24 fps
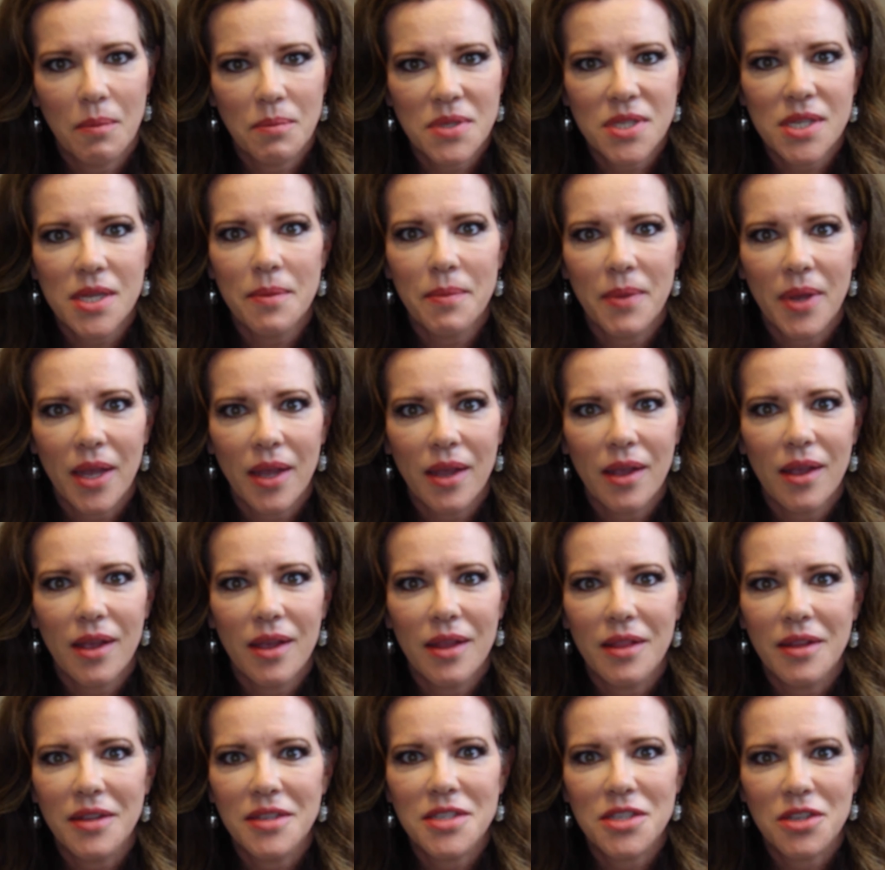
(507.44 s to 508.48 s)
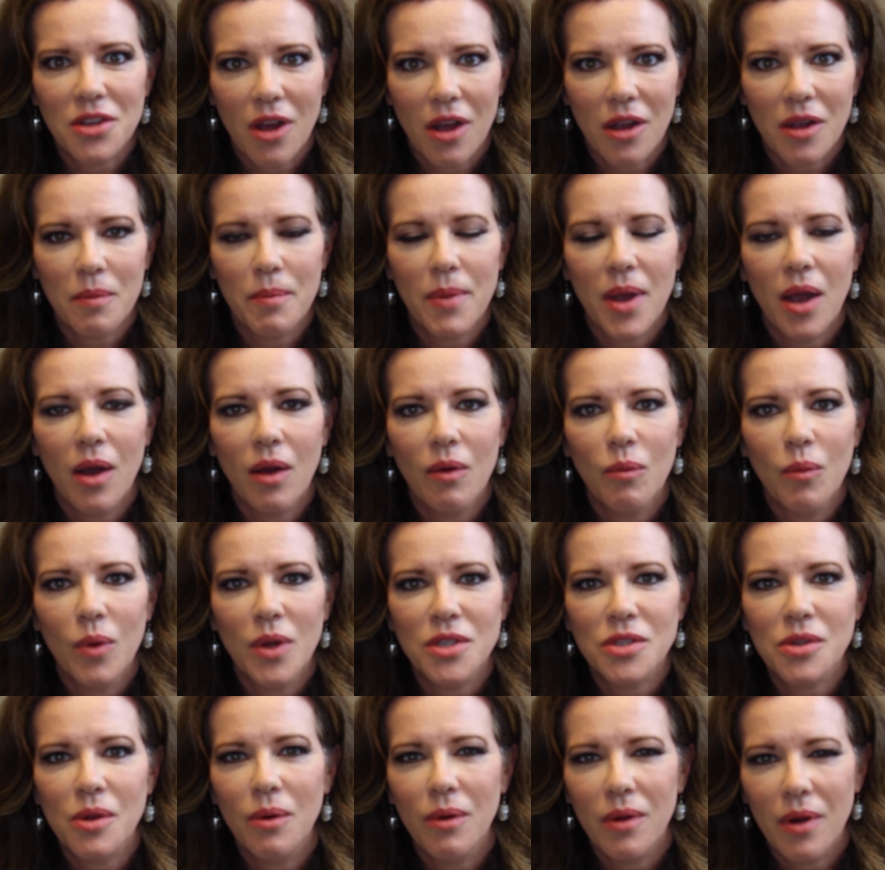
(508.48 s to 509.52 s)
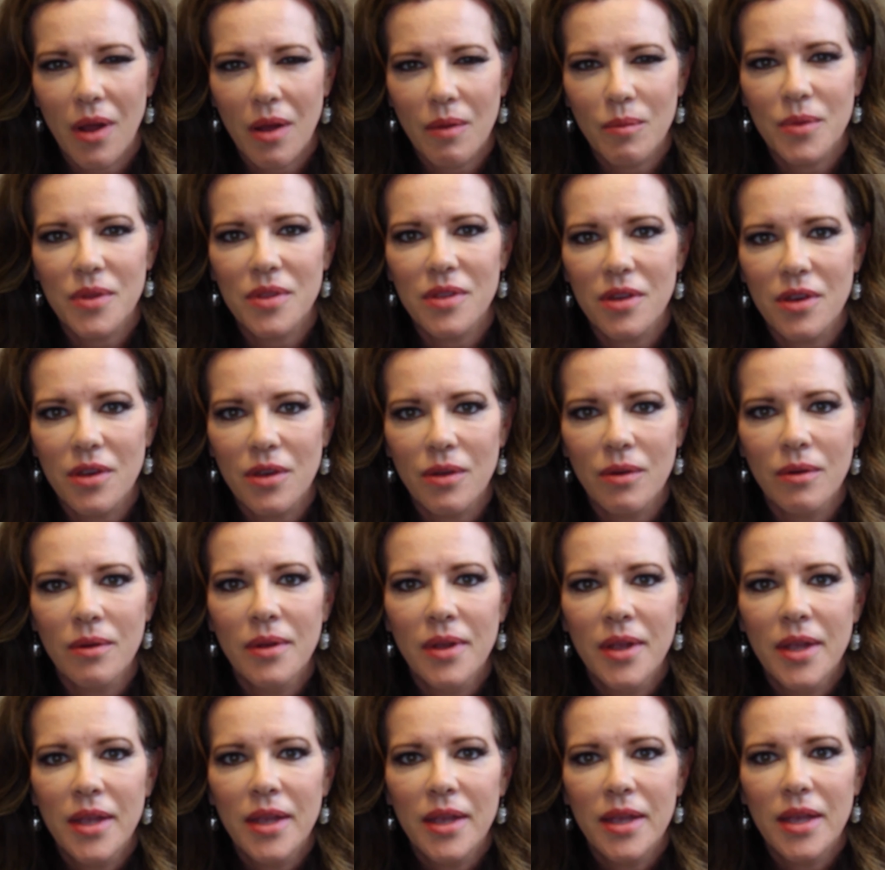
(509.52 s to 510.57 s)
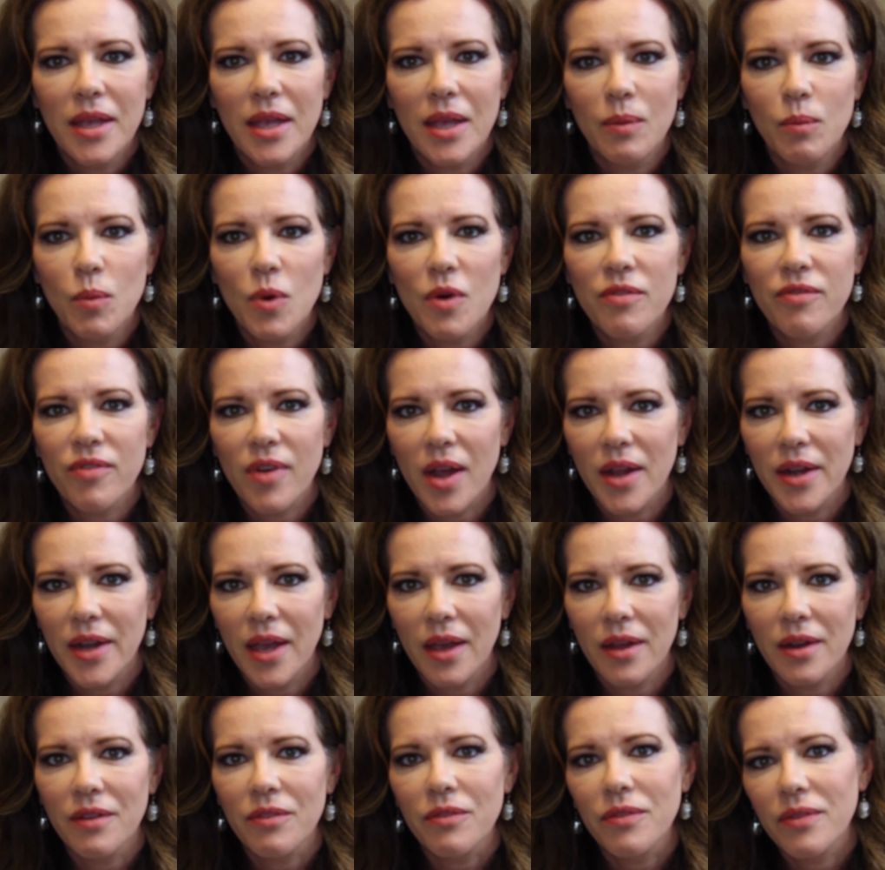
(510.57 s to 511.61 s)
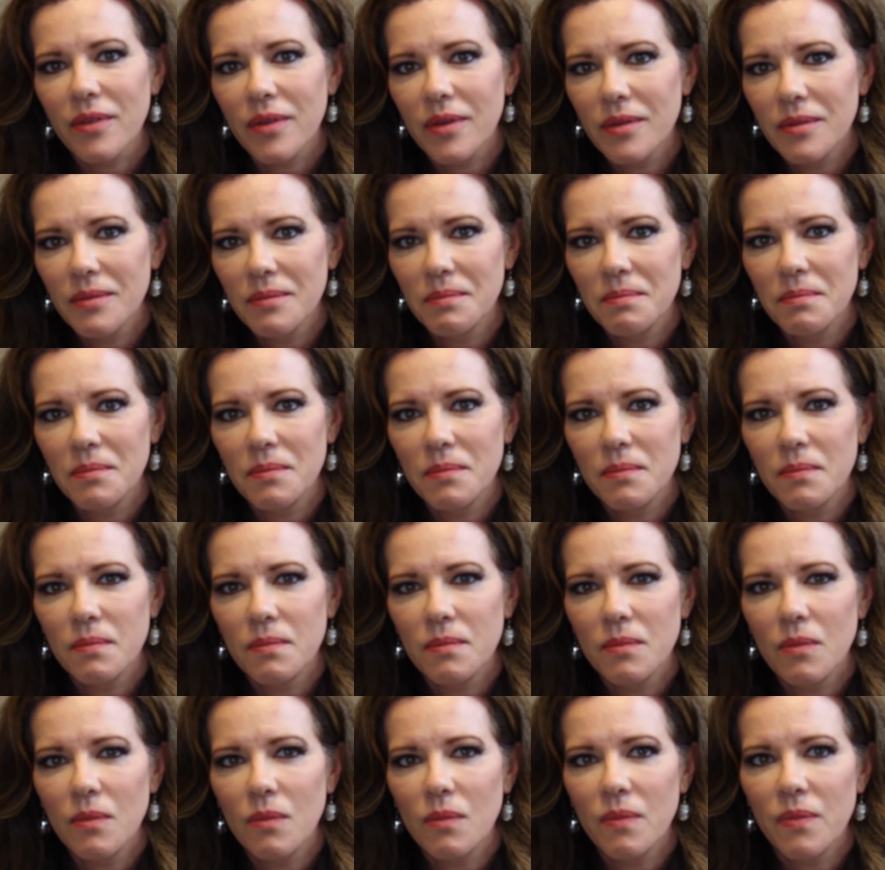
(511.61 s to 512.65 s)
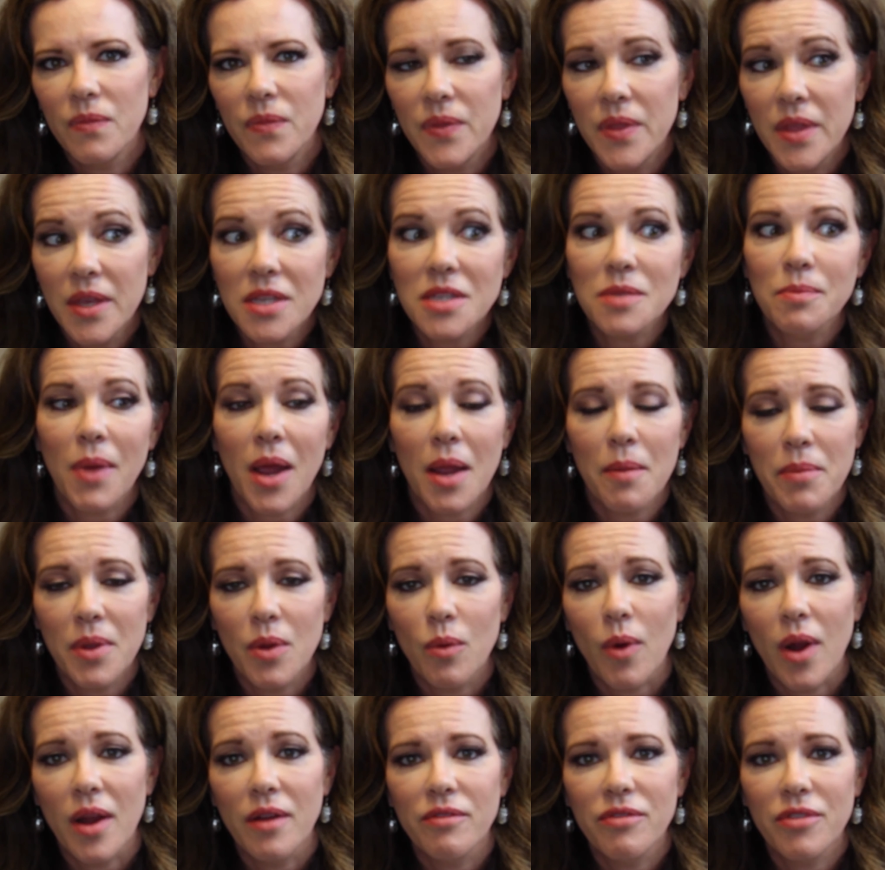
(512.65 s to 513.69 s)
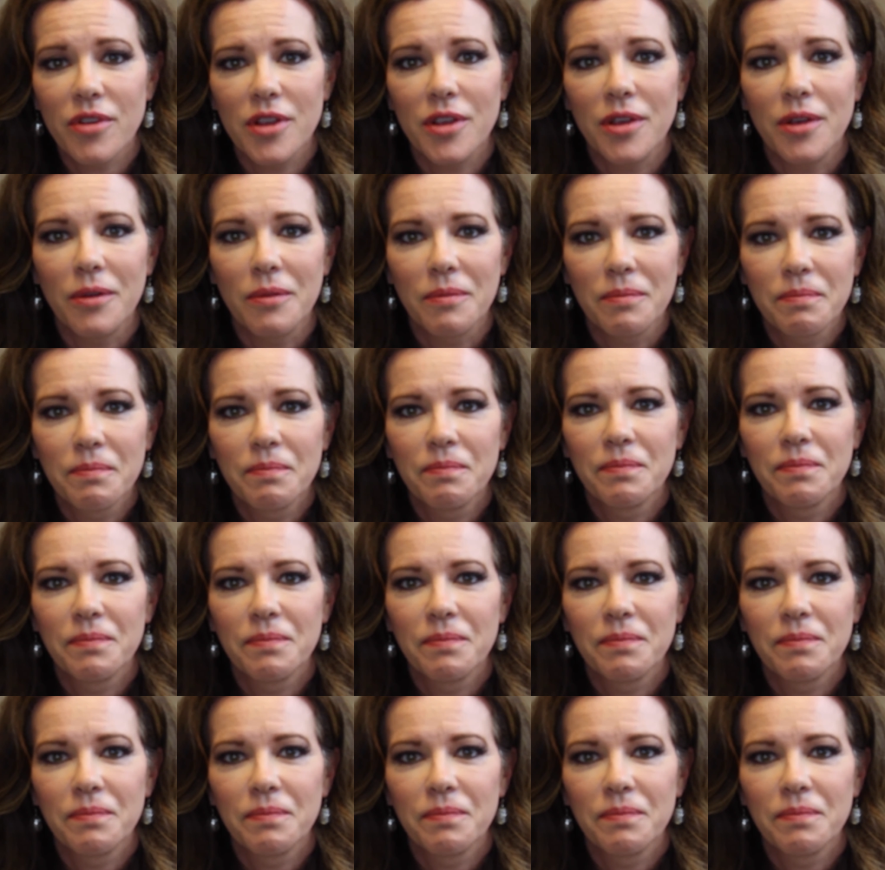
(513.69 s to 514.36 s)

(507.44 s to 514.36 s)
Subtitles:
see me and let's talk about what's going on with you, and we'll find out if this might be right for you.